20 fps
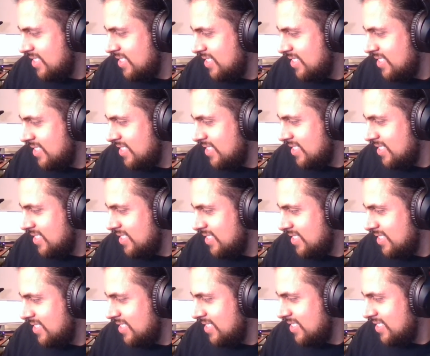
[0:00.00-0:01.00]

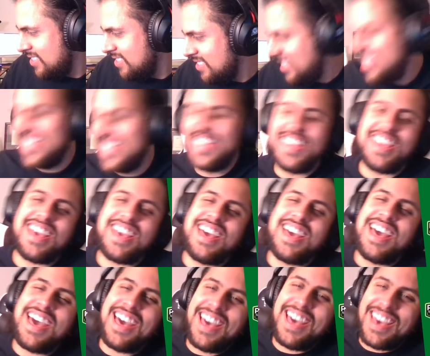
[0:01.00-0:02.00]

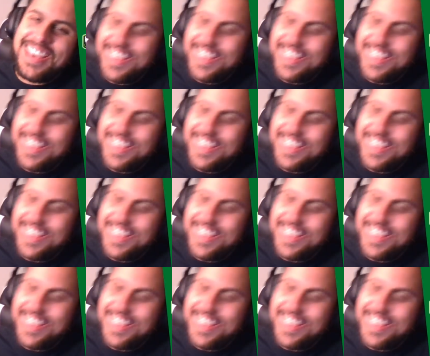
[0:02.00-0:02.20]
(not speaking)